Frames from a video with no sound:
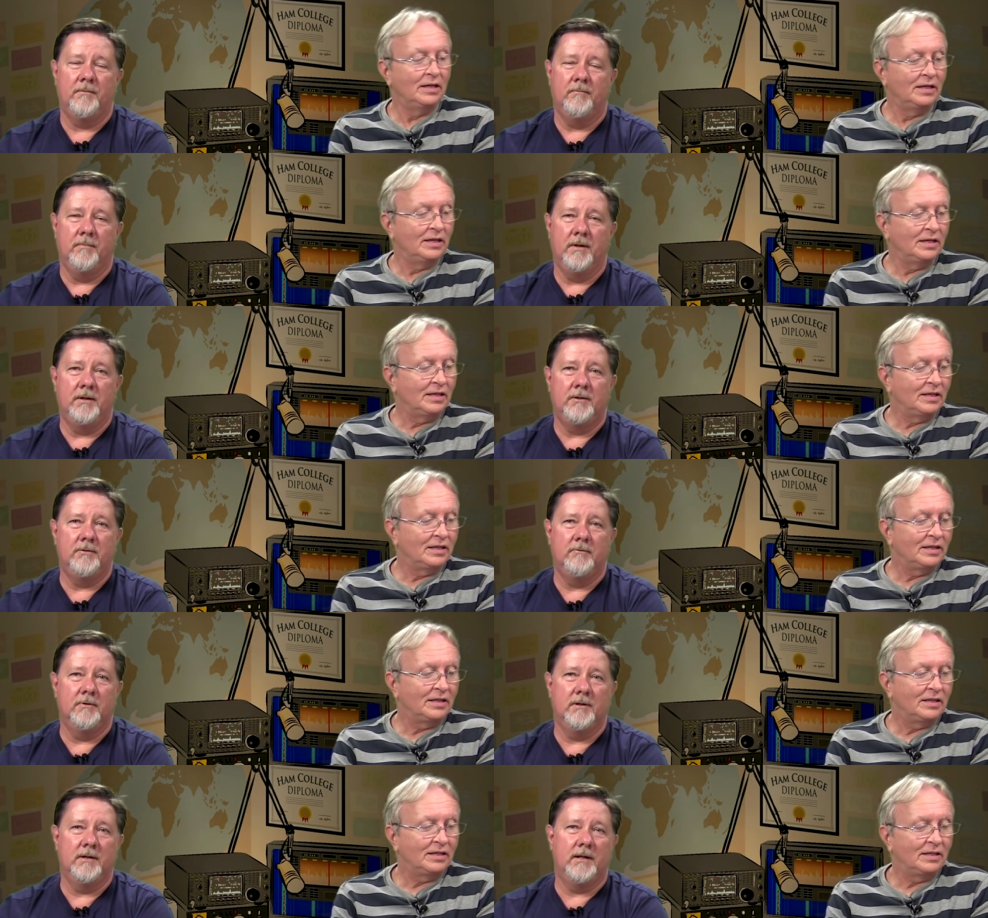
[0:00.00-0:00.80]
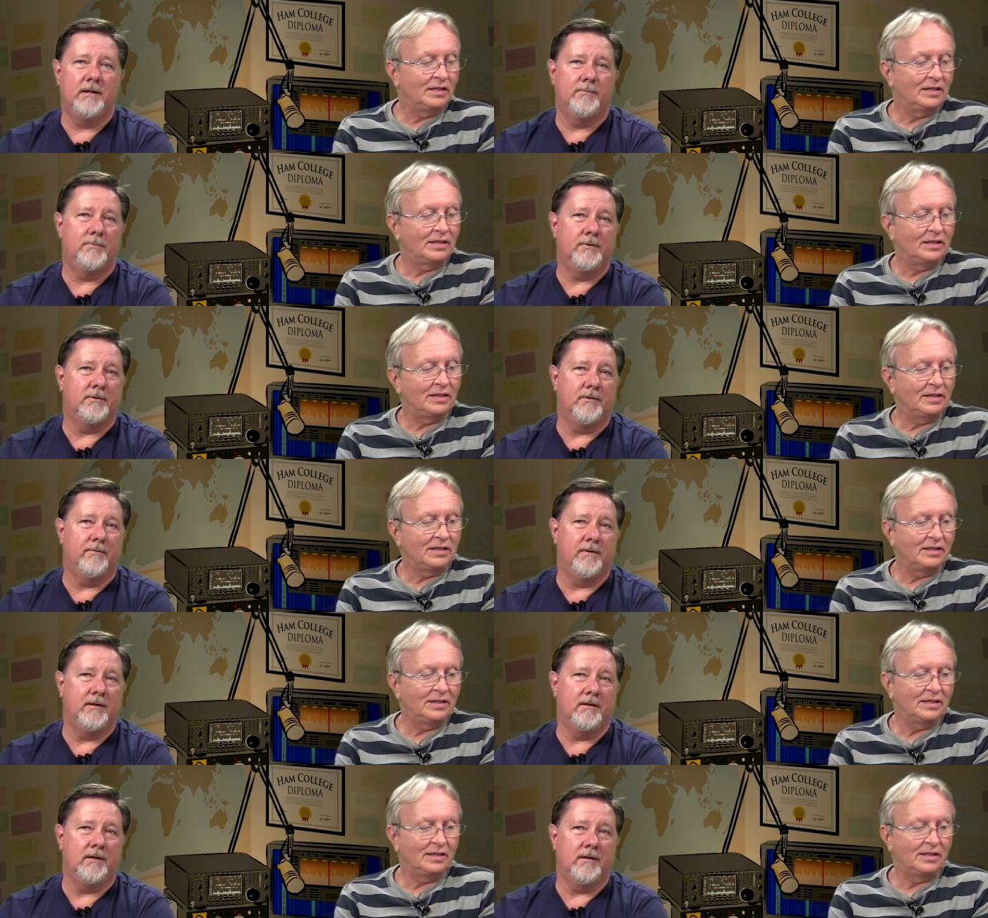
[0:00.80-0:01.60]
Speaker 1: Man, you really had to put the
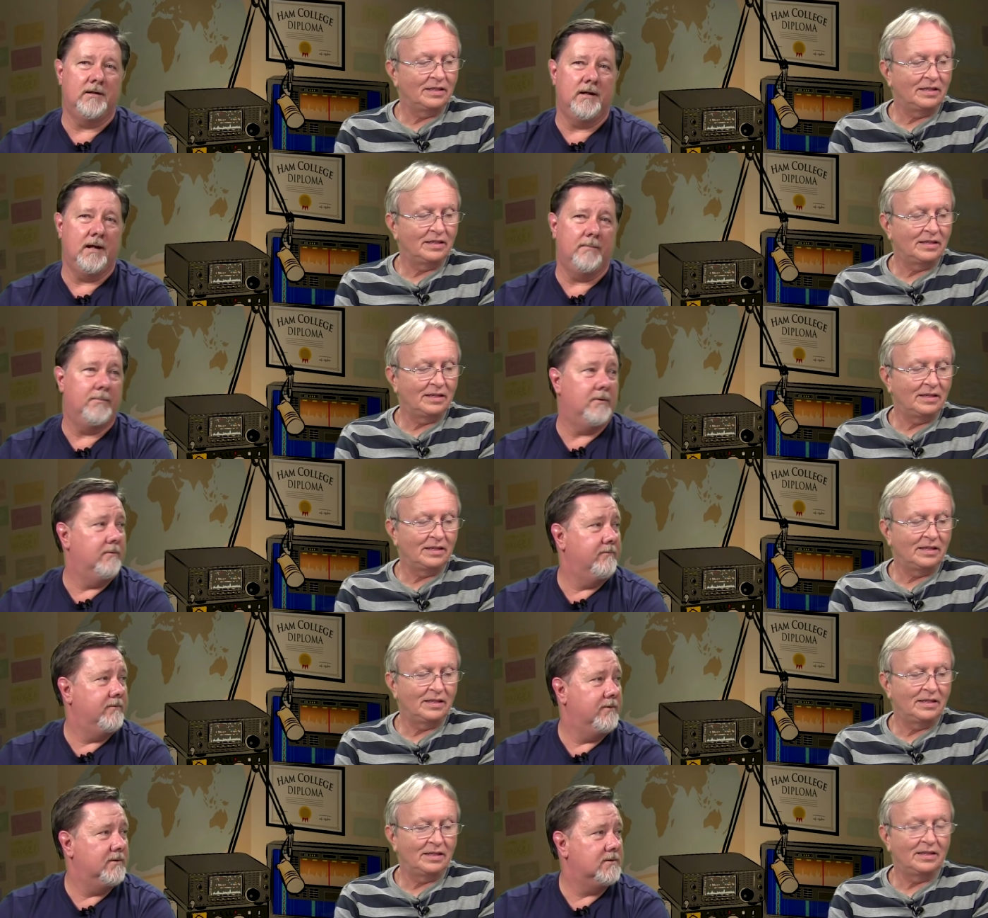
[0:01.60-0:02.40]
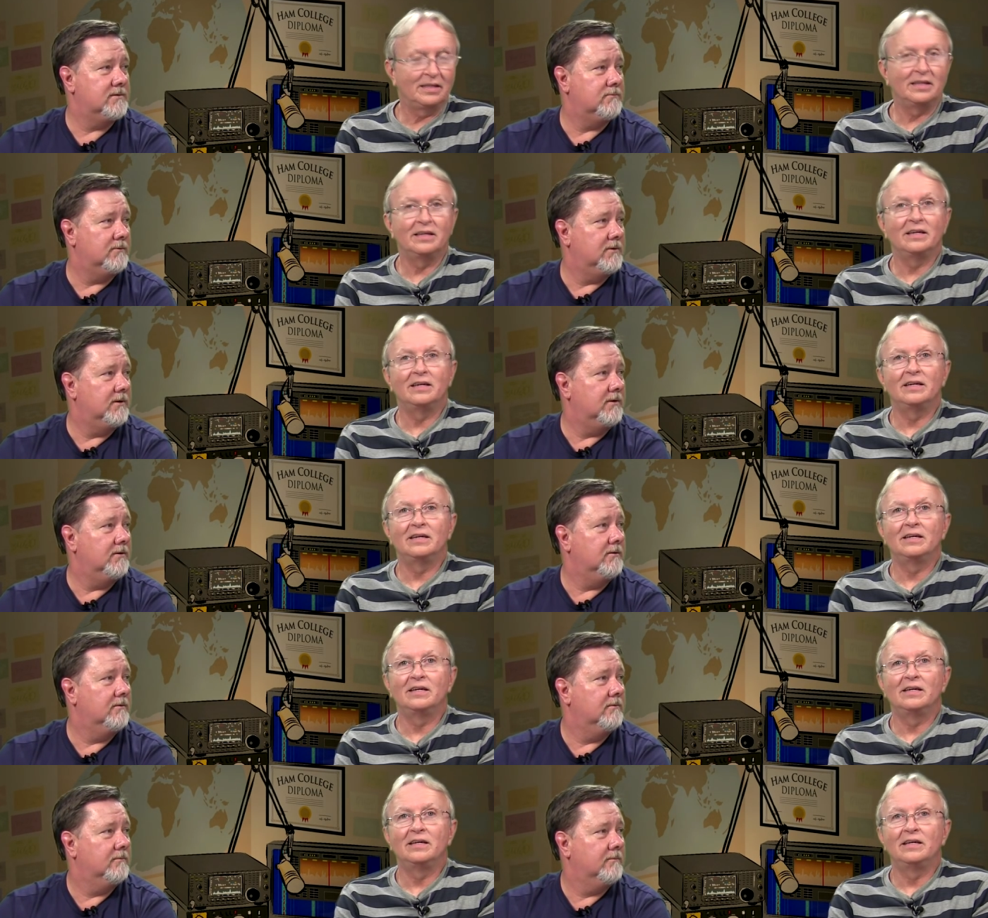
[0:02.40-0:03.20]
thinking cap on for this one, didn't
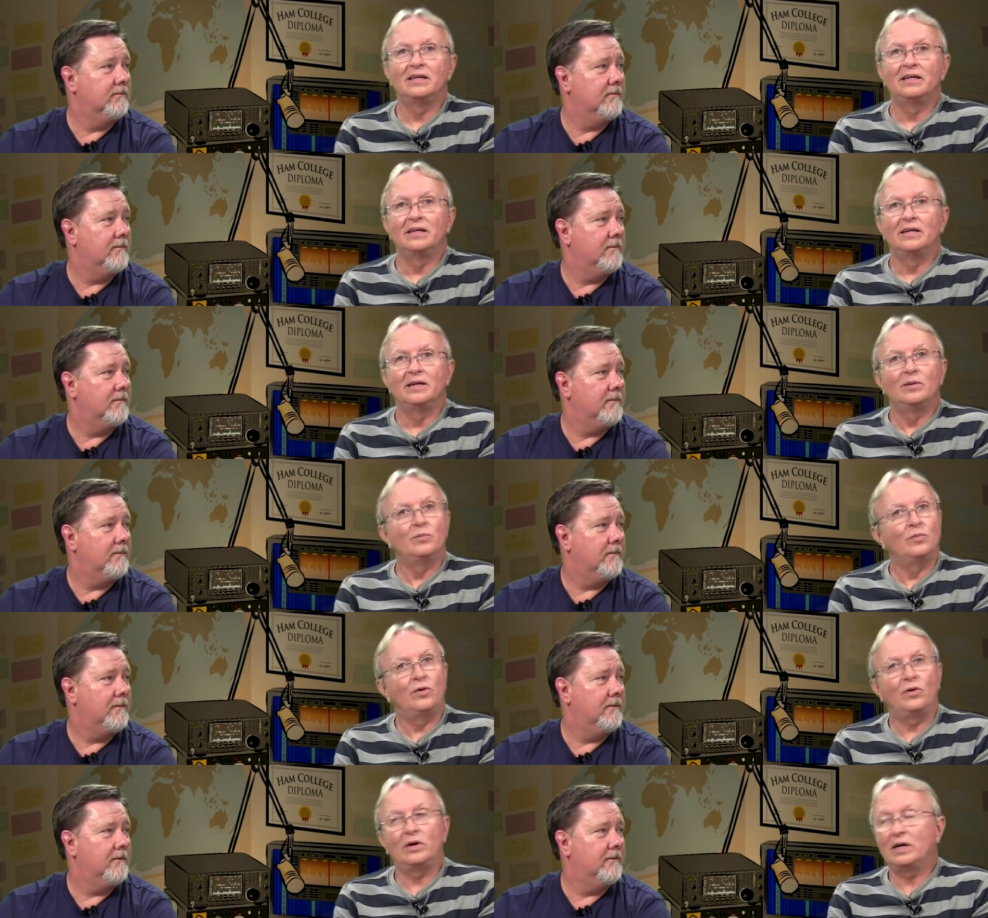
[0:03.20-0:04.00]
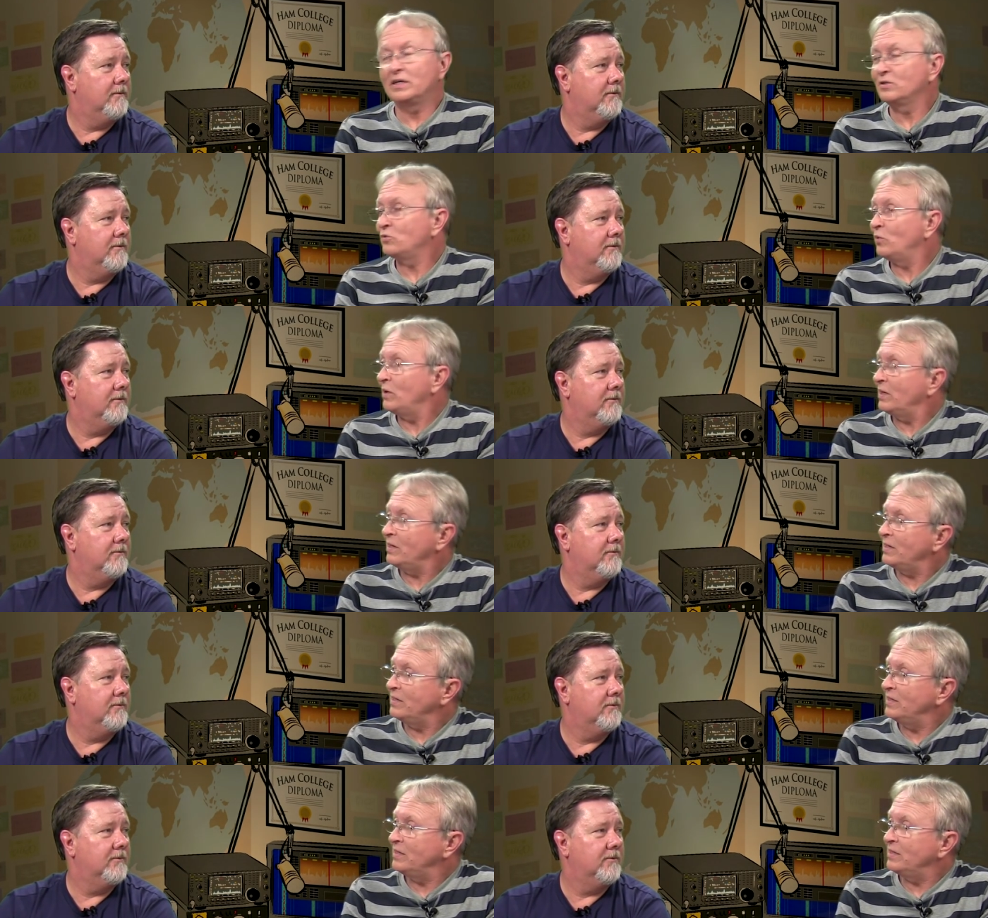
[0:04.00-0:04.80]
you? Boy, I swear
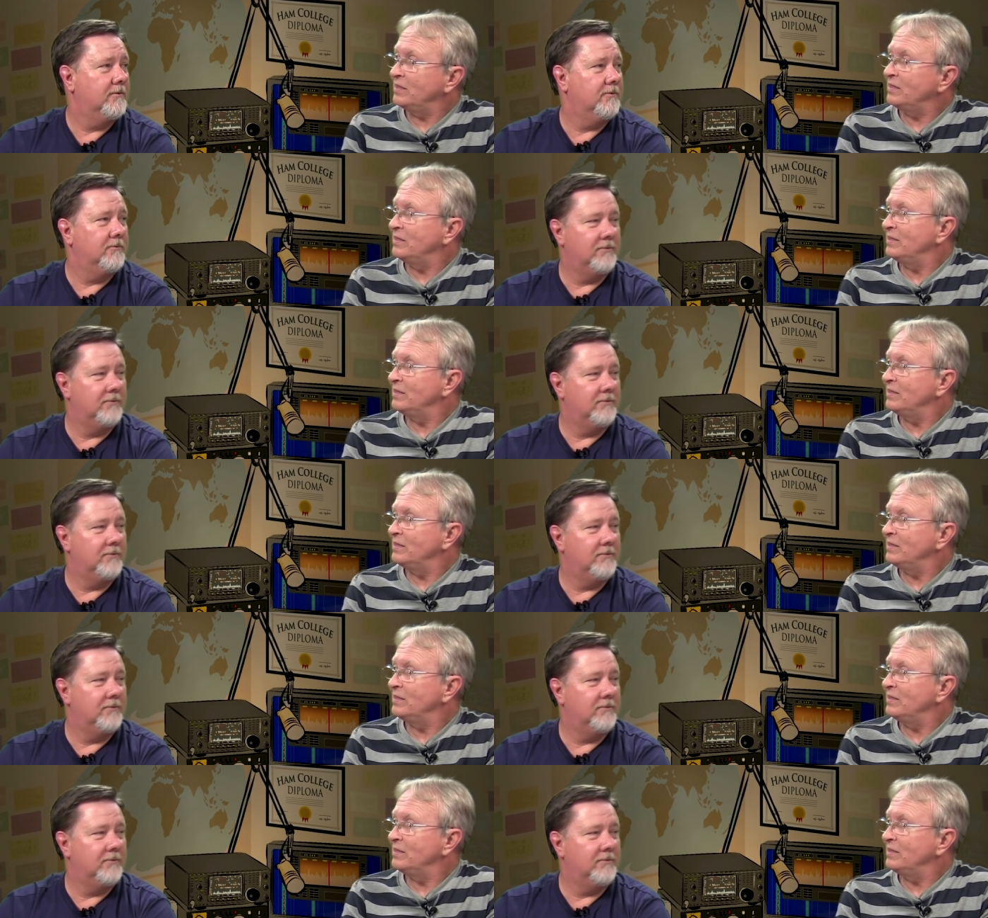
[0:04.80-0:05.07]
I did.